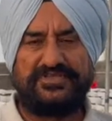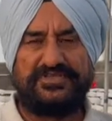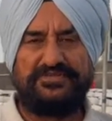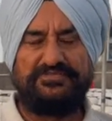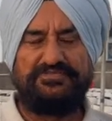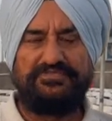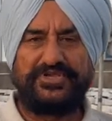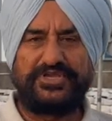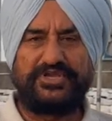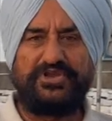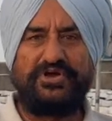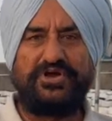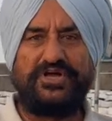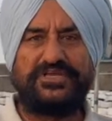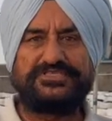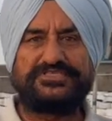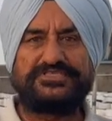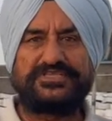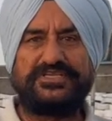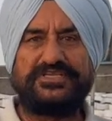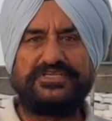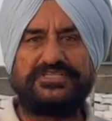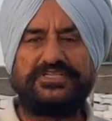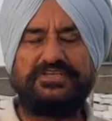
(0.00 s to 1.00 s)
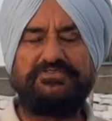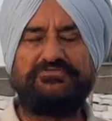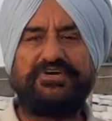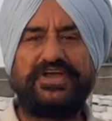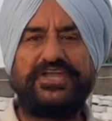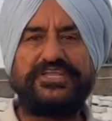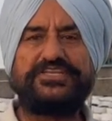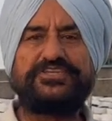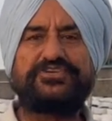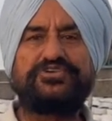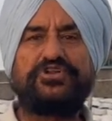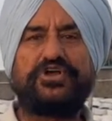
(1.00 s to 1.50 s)
because the
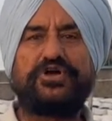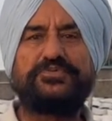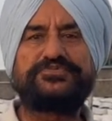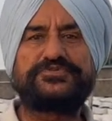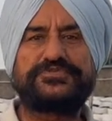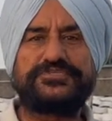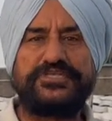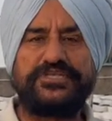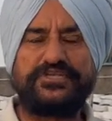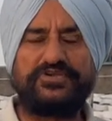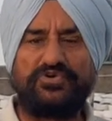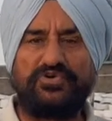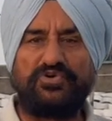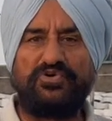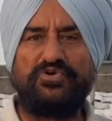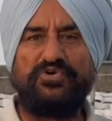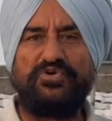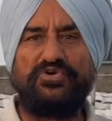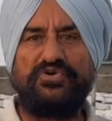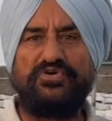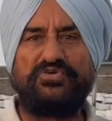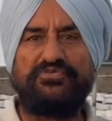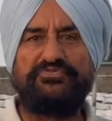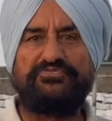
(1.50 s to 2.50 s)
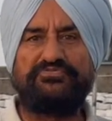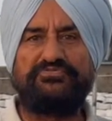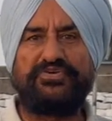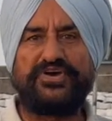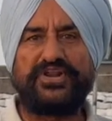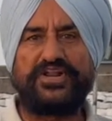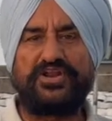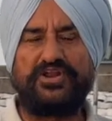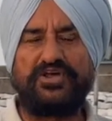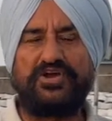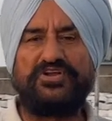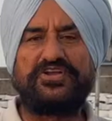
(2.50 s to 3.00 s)
vine crops, they grow for
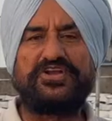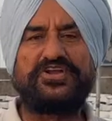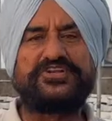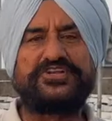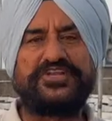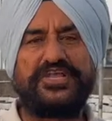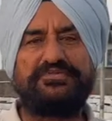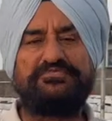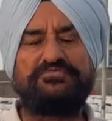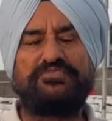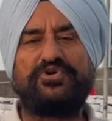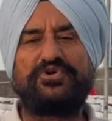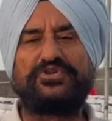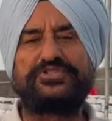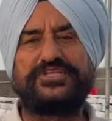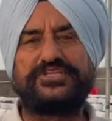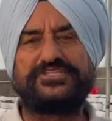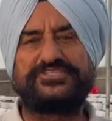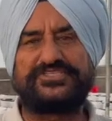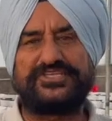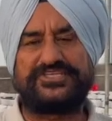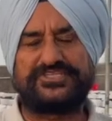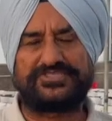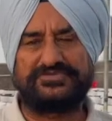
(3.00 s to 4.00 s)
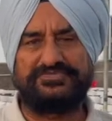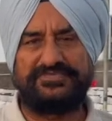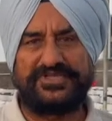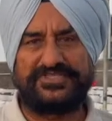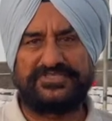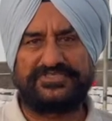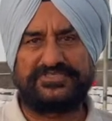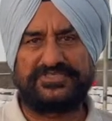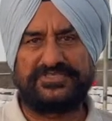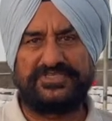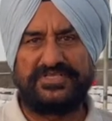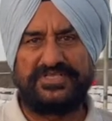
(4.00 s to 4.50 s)
a longer time, more than 6
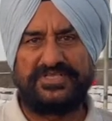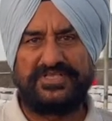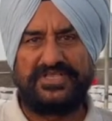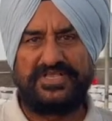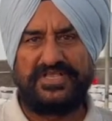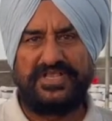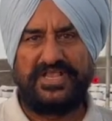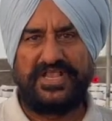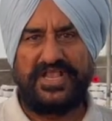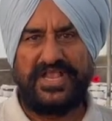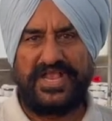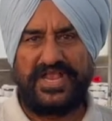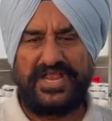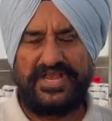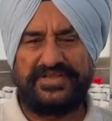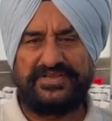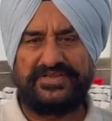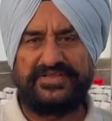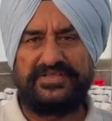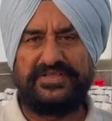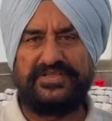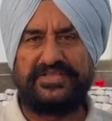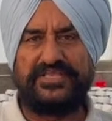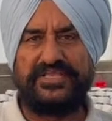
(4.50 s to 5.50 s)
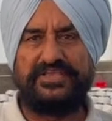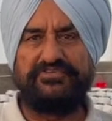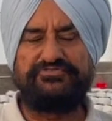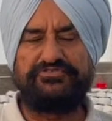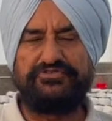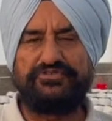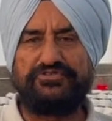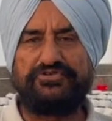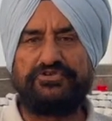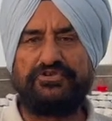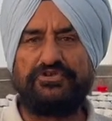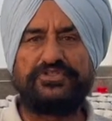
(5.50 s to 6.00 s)
months. And if
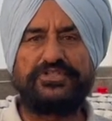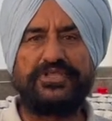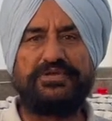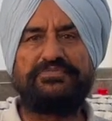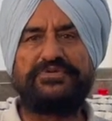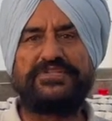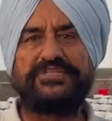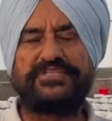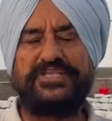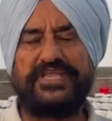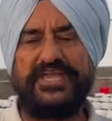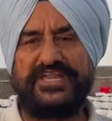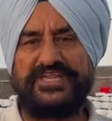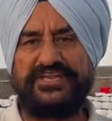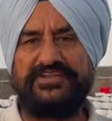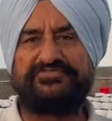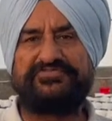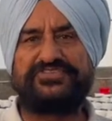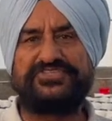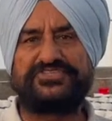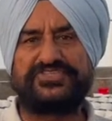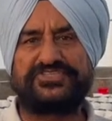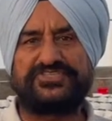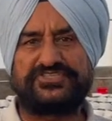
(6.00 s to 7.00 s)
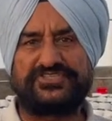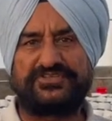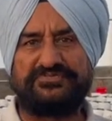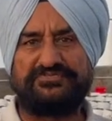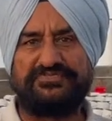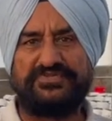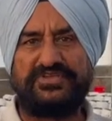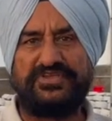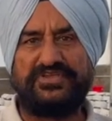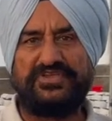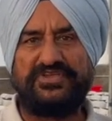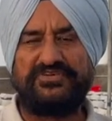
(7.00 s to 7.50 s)
you grow them in the NFT system,
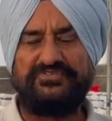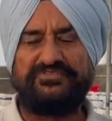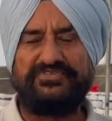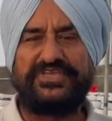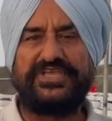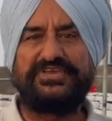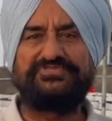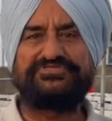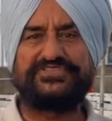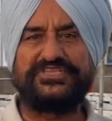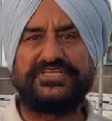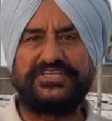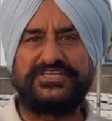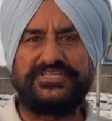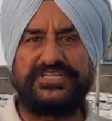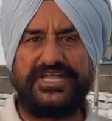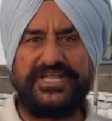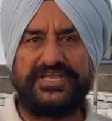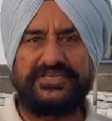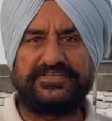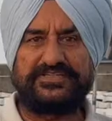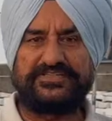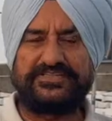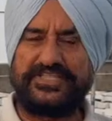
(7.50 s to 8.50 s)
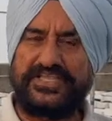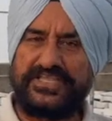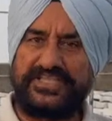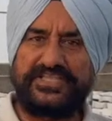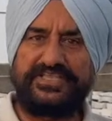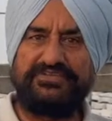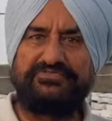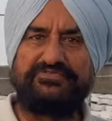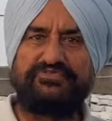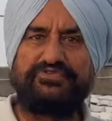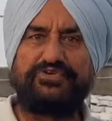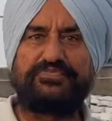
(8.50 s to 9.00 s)
we have seen that they
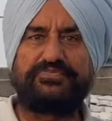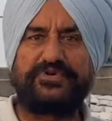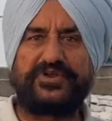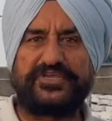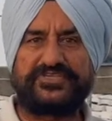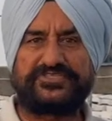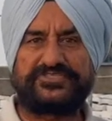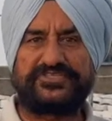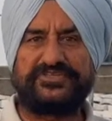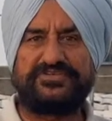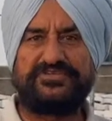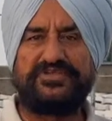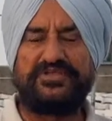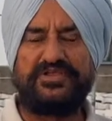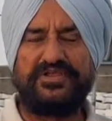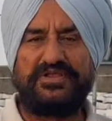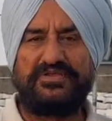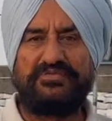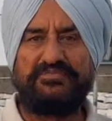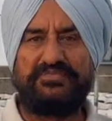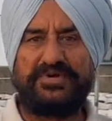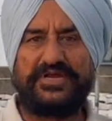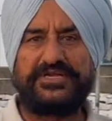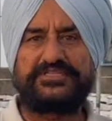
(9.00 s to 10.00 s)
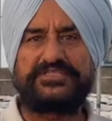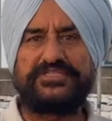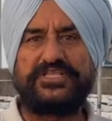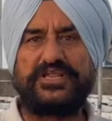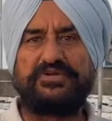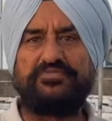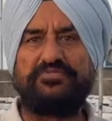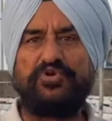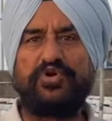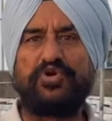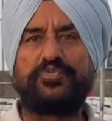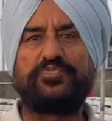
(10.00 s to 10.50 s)
give good production, but they
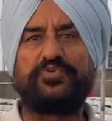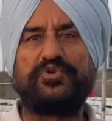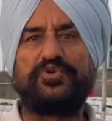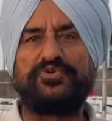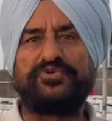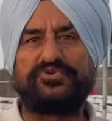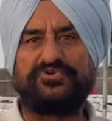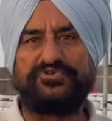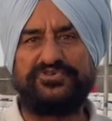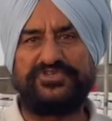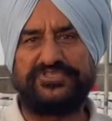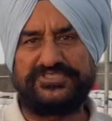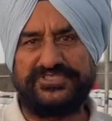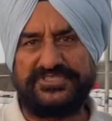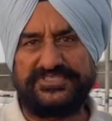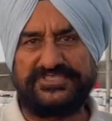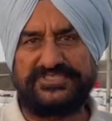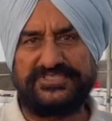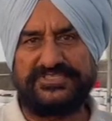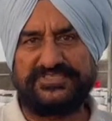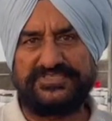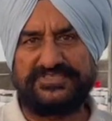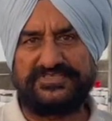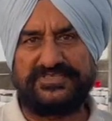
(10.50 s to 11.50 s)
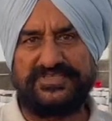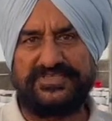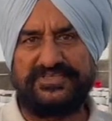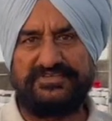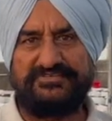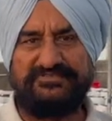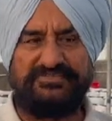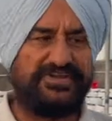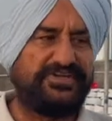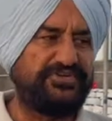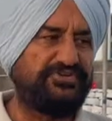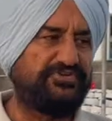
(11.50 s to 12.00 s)
are more prone to diseases.
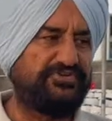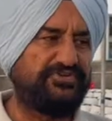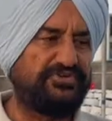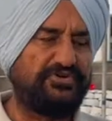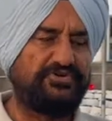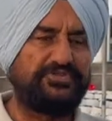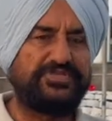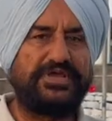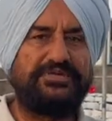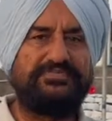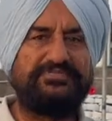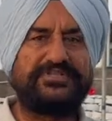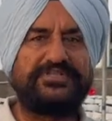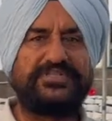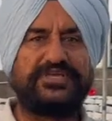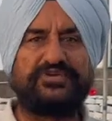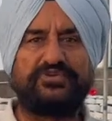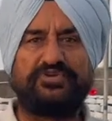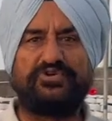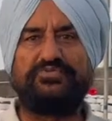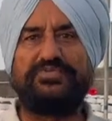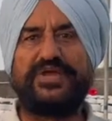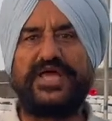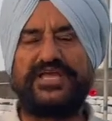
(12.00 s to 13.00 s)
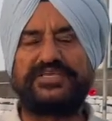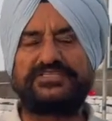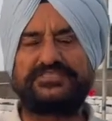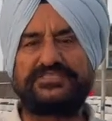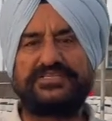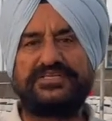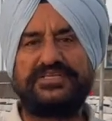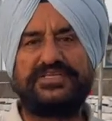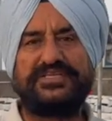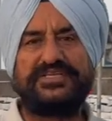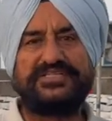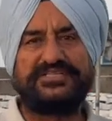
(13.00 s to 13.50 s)
When you grow them in the grow bags,
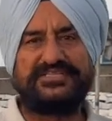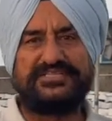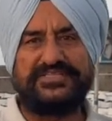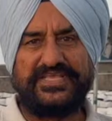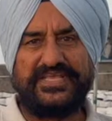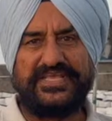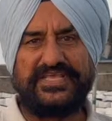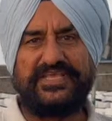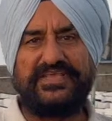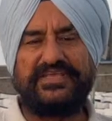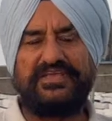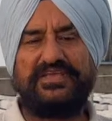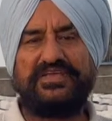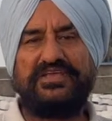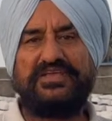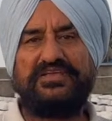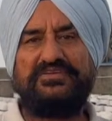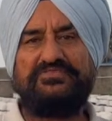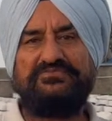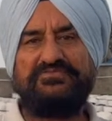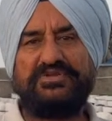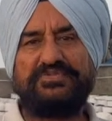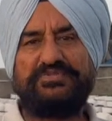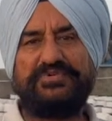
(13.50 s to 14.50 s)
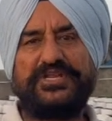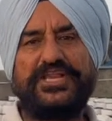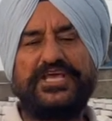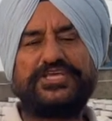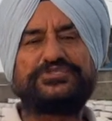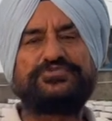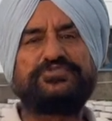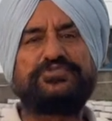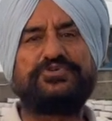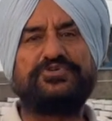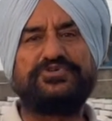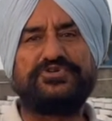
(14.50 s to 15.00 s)
they will be less
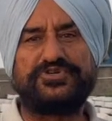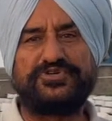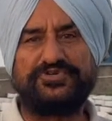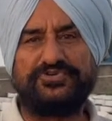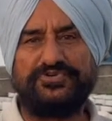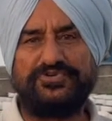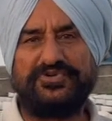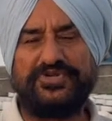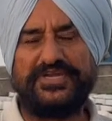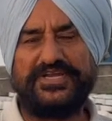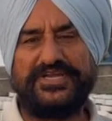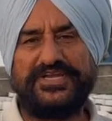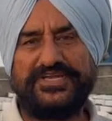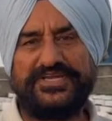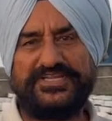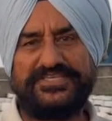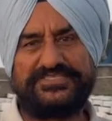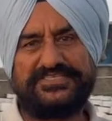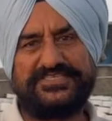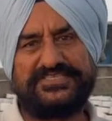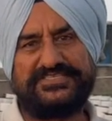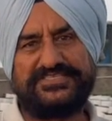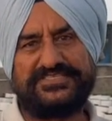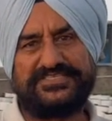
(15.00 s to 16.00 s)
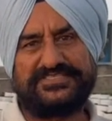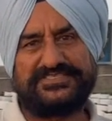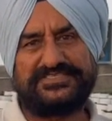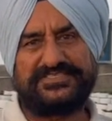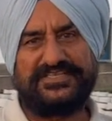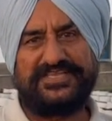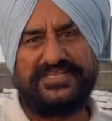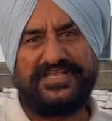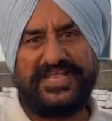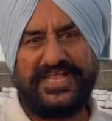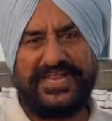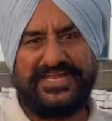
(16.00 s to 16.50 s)
prone to diseases.
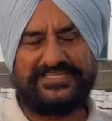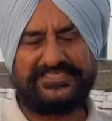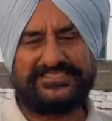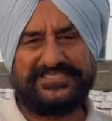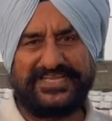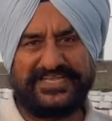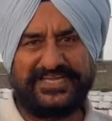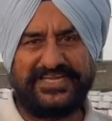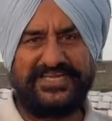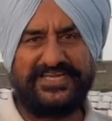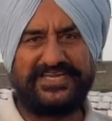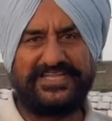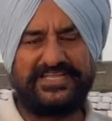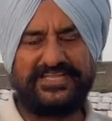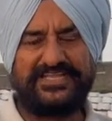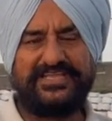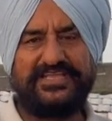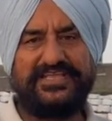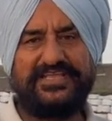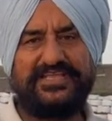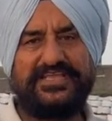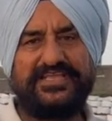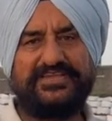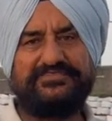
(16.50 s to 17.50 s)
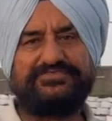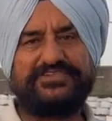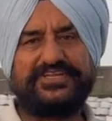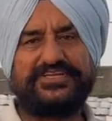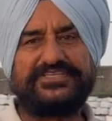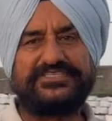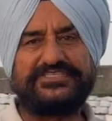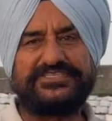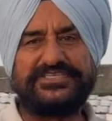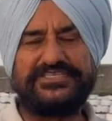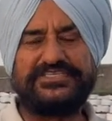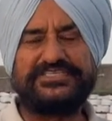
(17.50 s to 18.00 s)
And secondly, if the
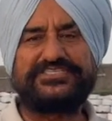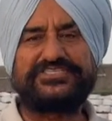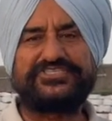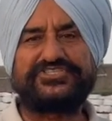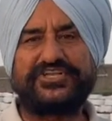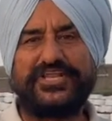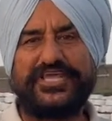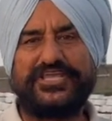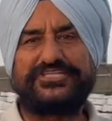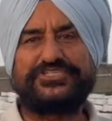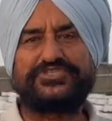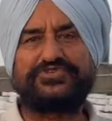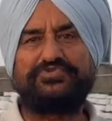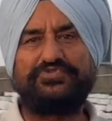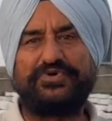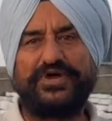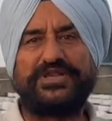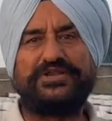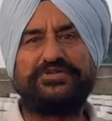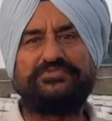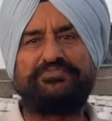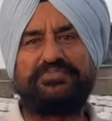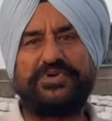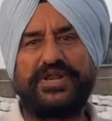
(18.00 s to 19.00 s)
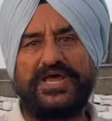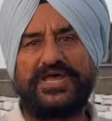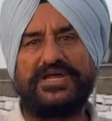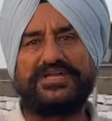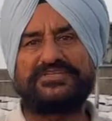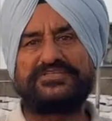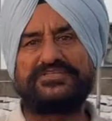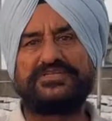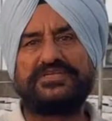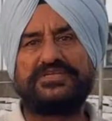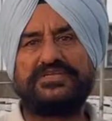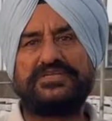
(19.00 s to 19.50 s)
disease strikes one
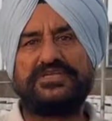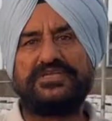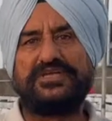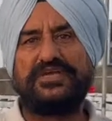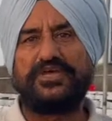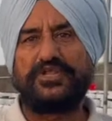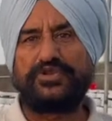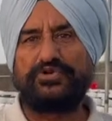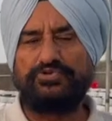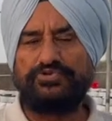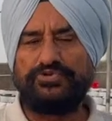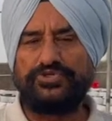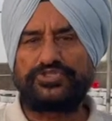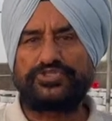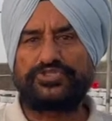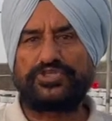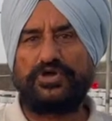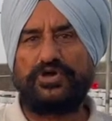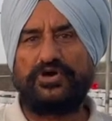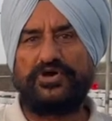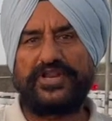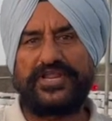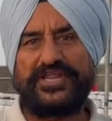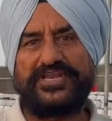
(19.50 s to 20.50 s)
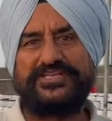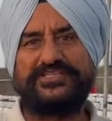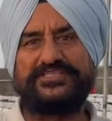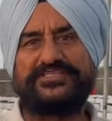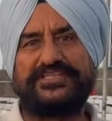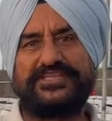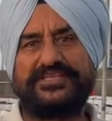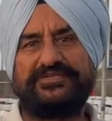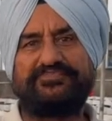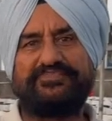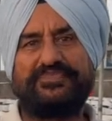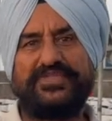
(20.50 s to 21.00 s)
plant, roots or
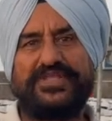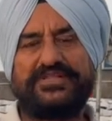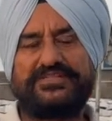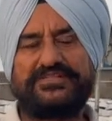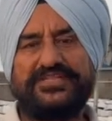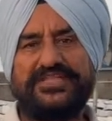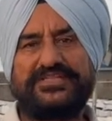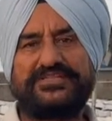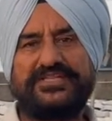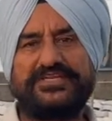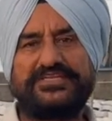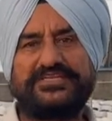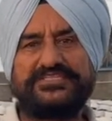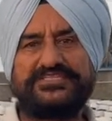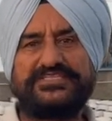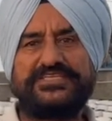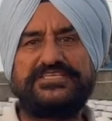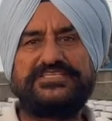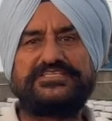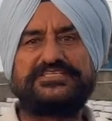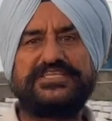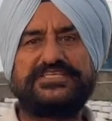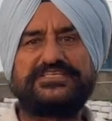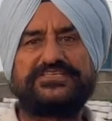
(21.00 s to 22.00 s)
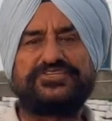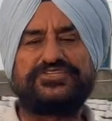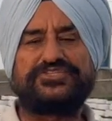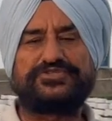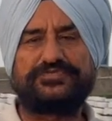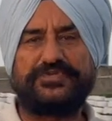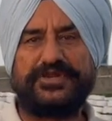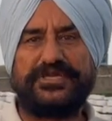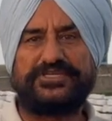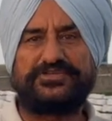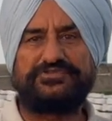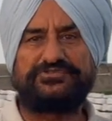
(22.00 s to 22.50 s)
anything, then the disease doesn't
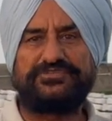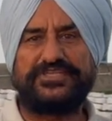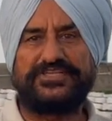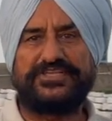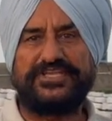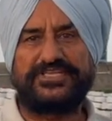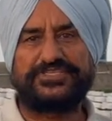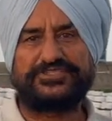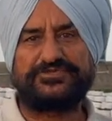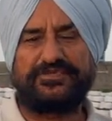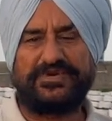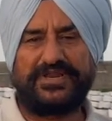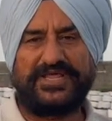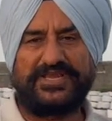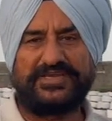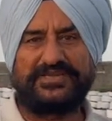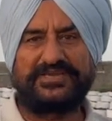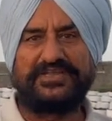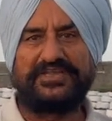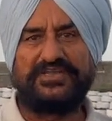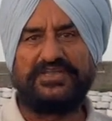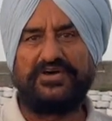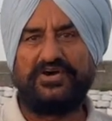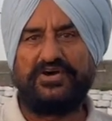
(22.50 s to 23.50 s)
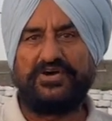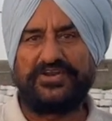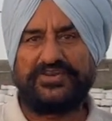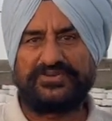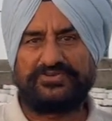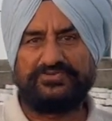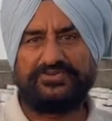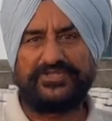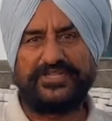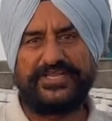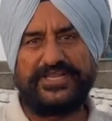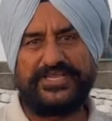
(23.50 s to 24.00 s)
spread to the next plant or
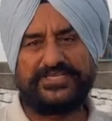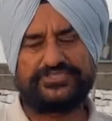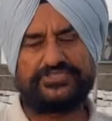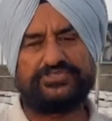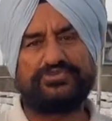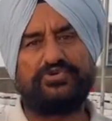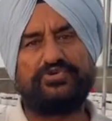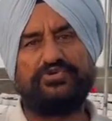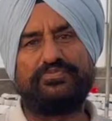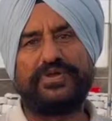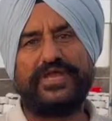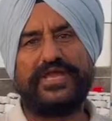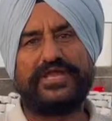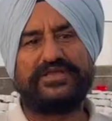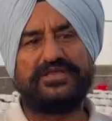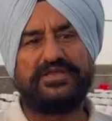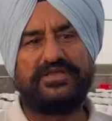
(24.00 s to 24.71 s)
to the next grow bag.